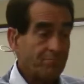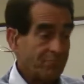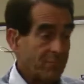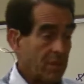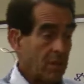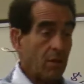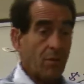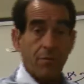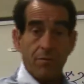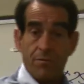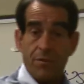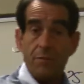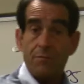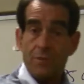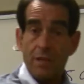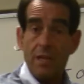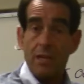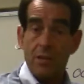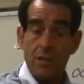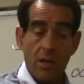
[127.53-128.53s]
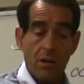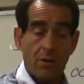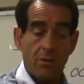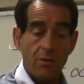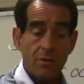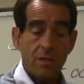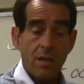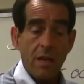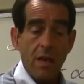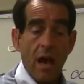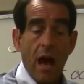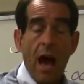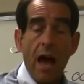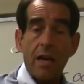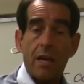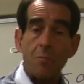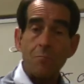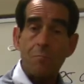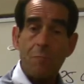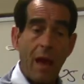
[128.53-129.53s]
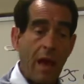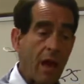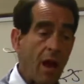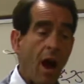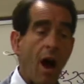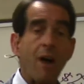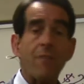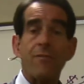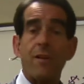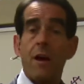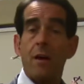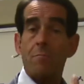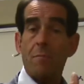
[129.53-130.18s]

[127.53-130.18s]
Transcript: you know, 15 years, I can pay off